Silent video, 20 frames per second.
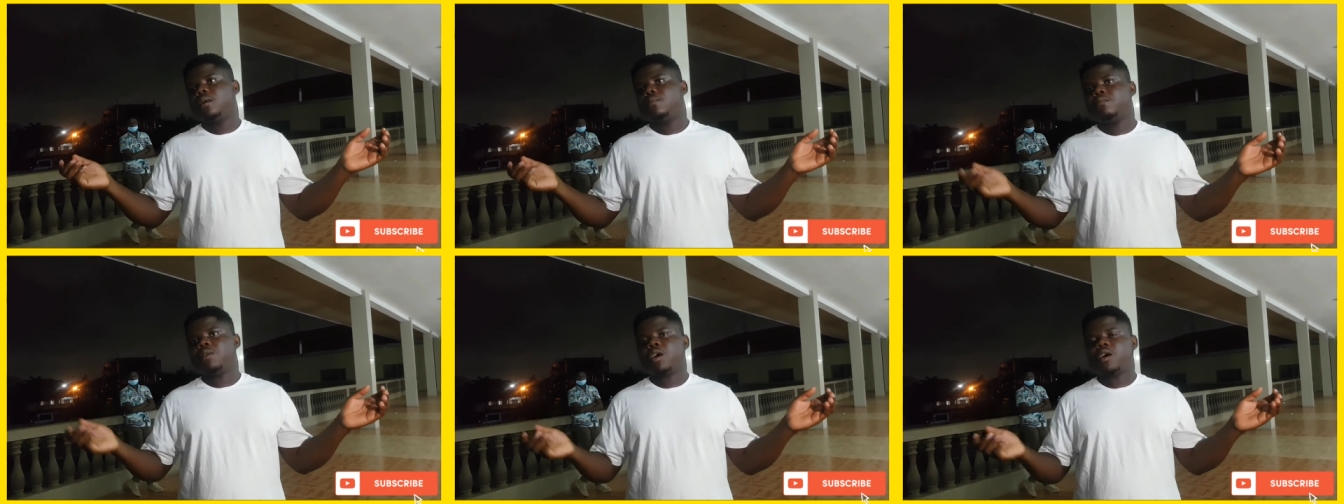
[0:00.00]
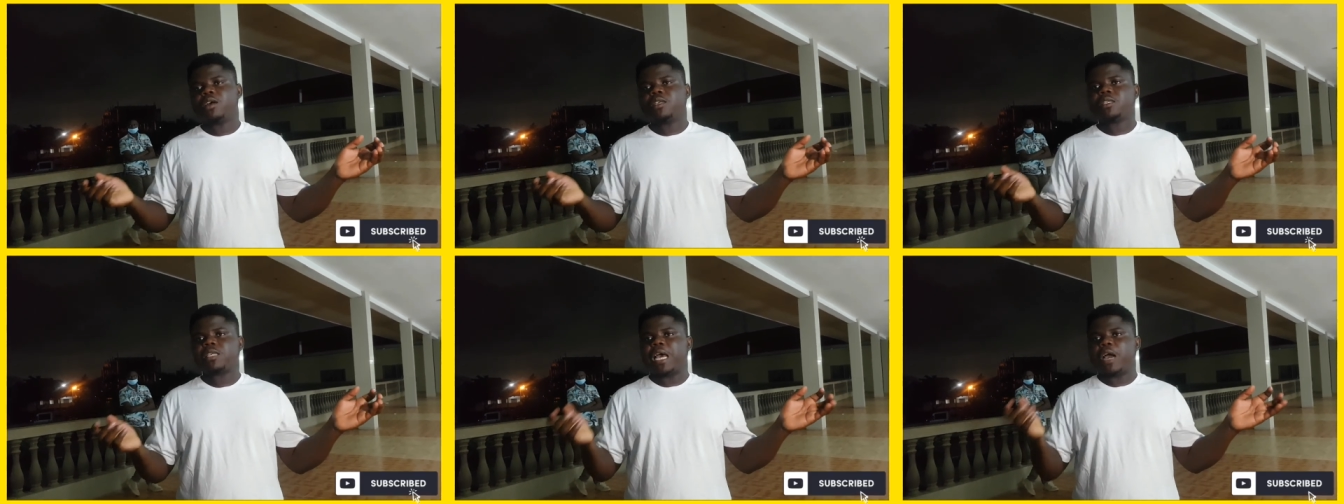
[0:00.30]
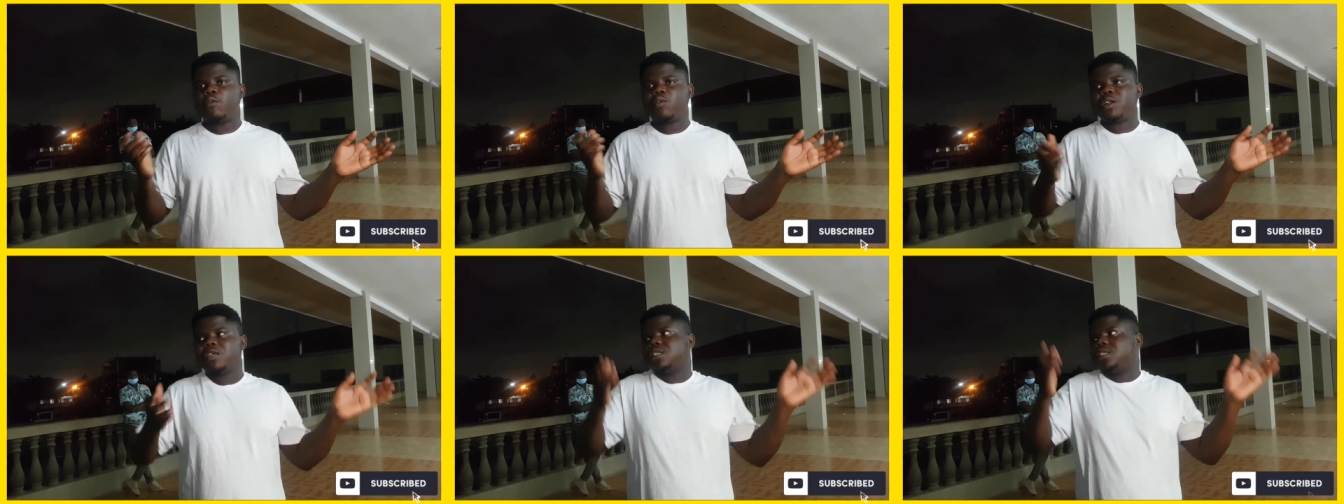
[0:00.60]
because
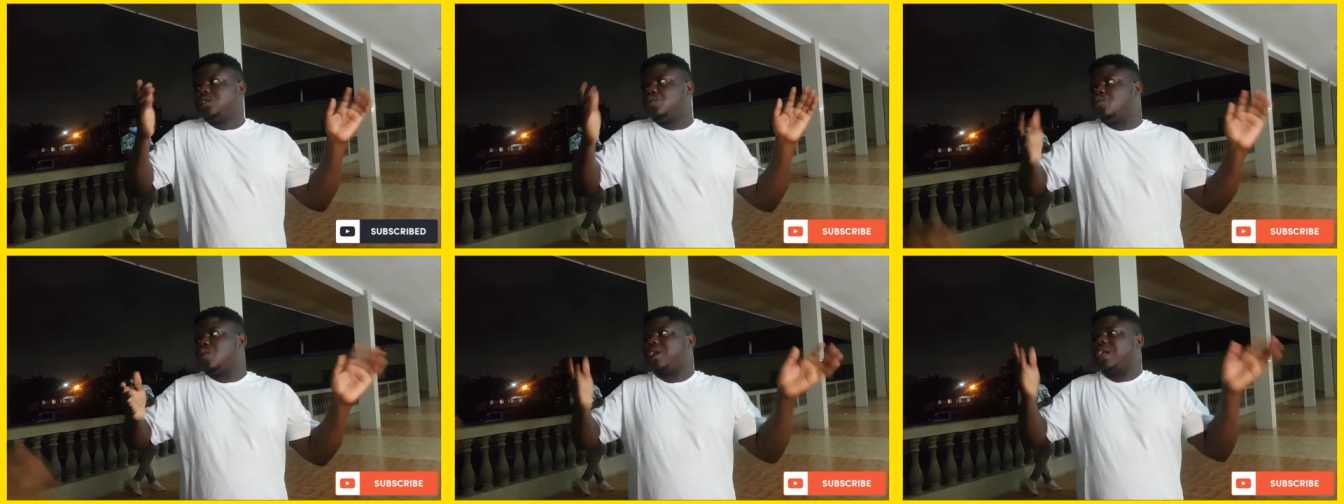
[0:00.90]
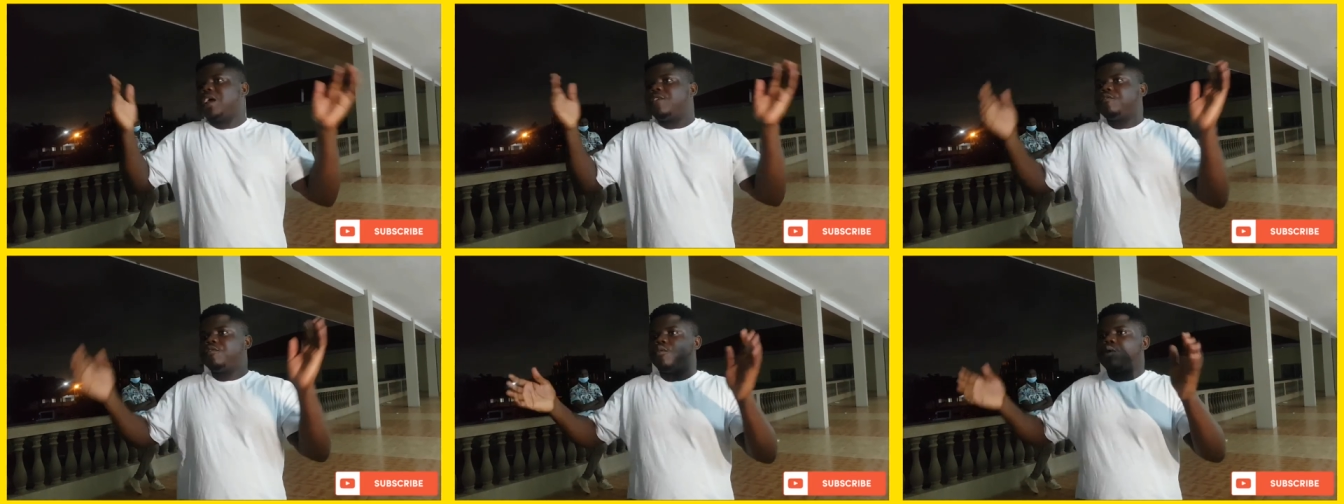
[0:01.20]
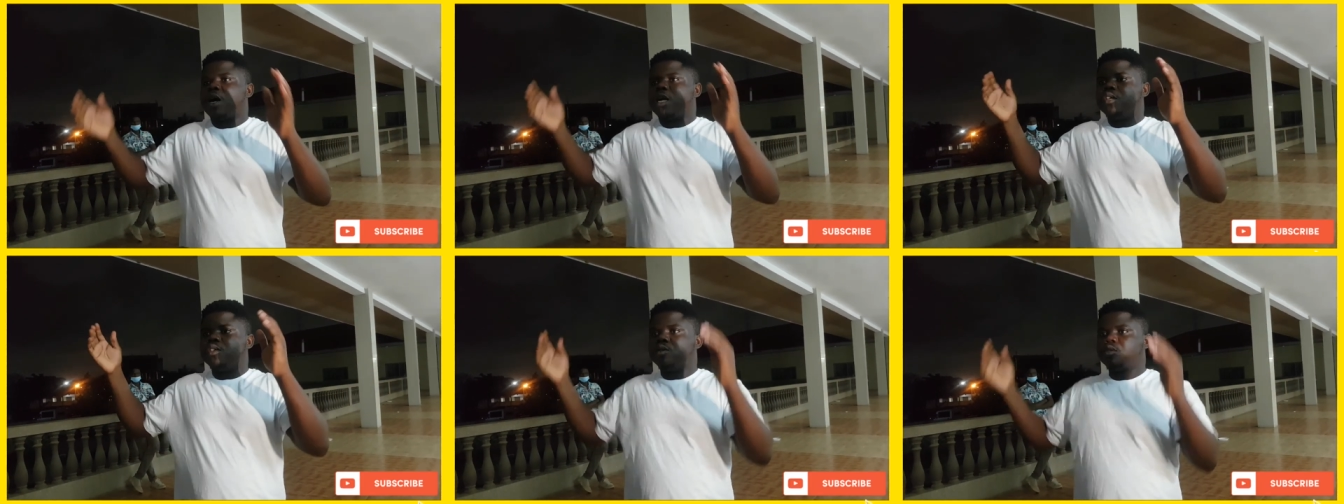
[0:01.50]
I want to see what
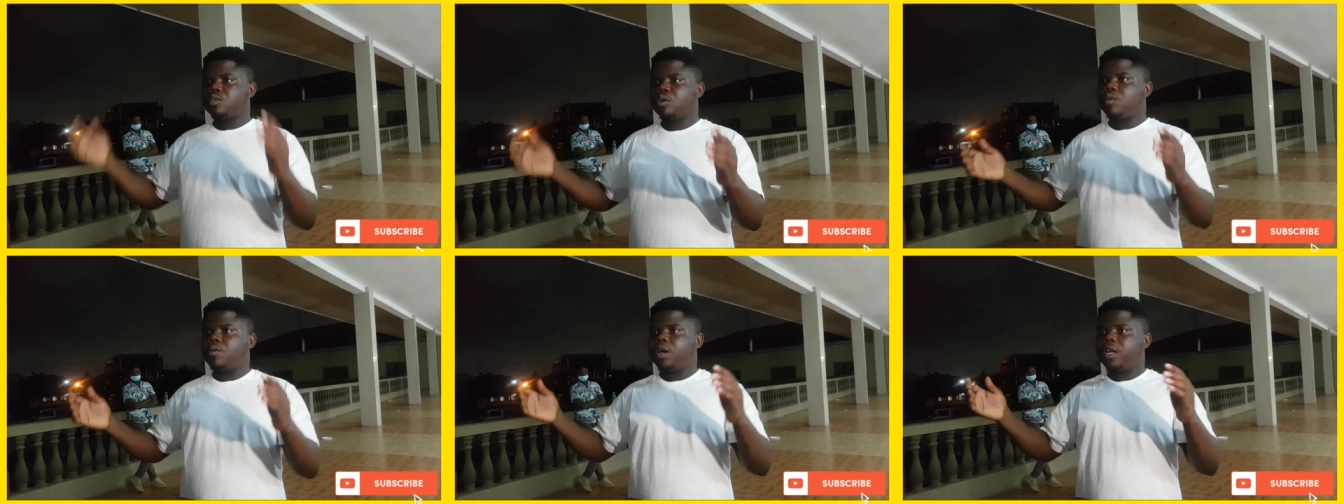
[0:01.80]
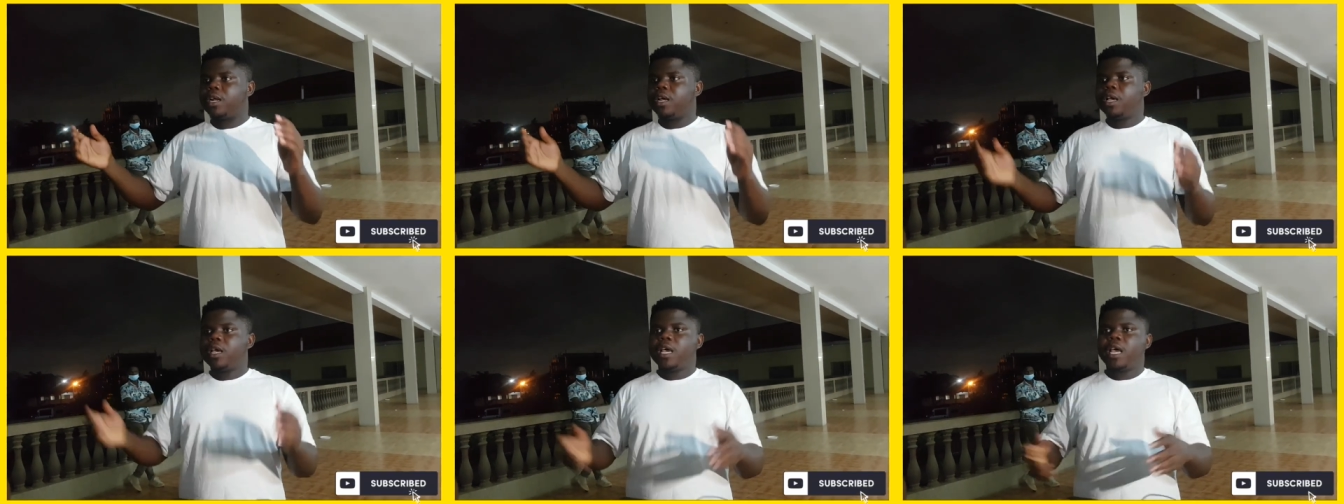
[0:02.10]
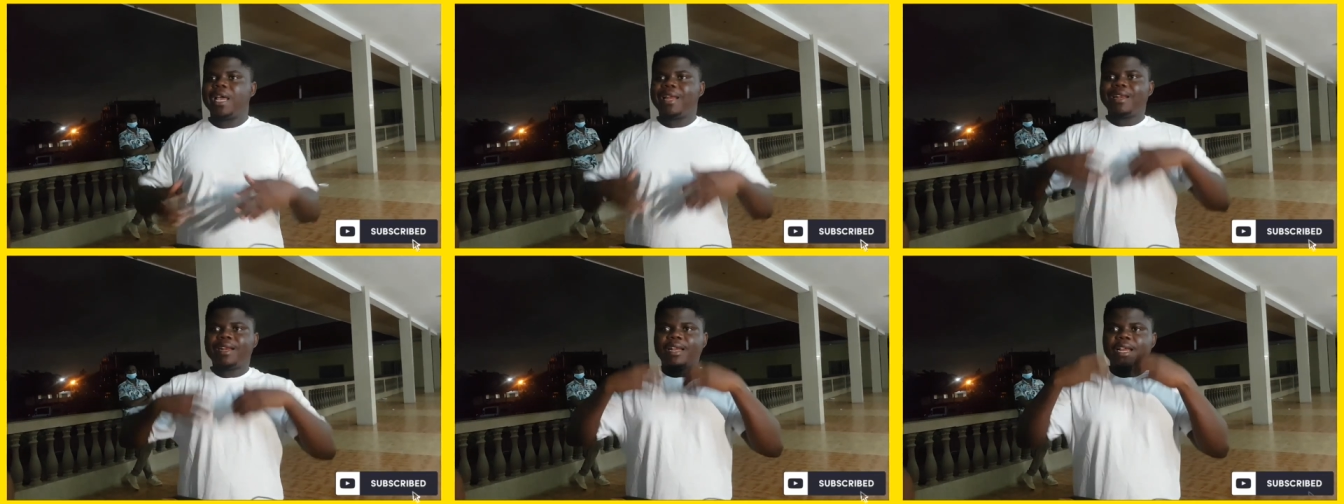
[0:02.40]
everyone is doing
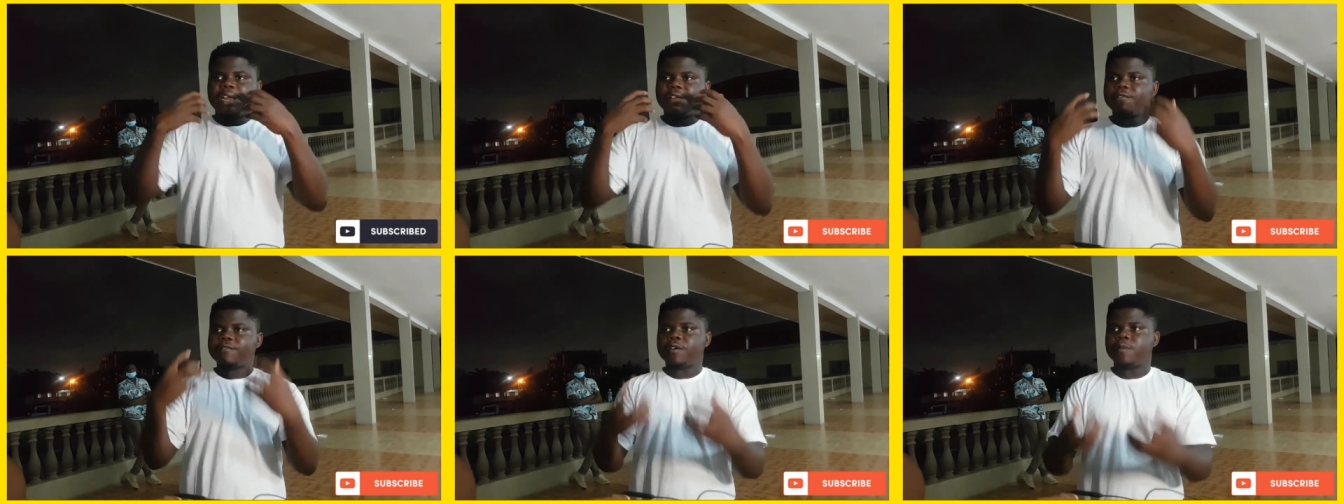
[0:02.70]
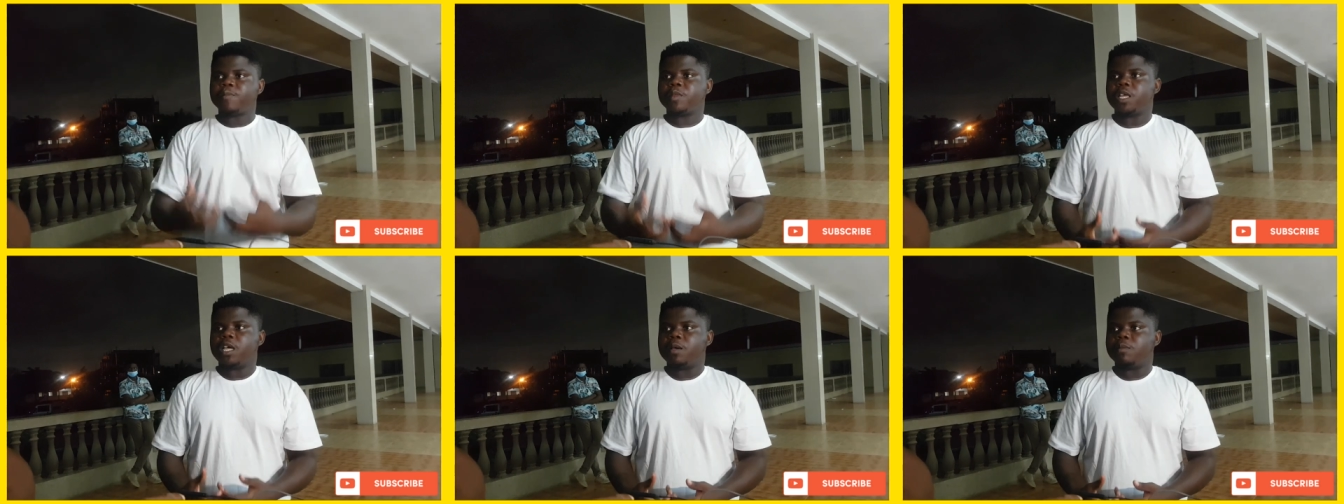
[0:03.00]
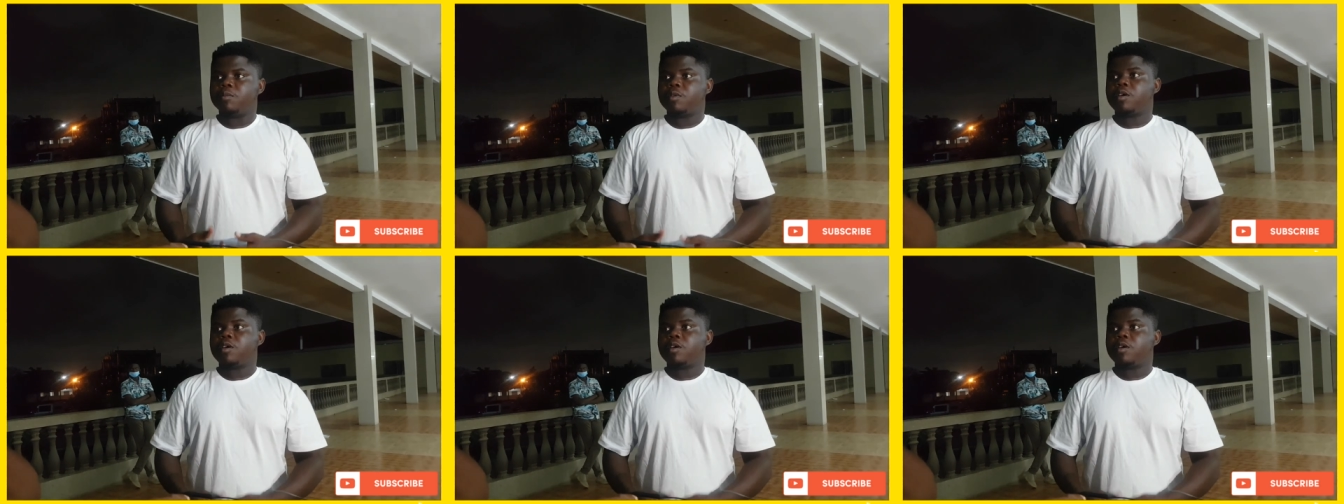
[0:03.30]
and learn from them,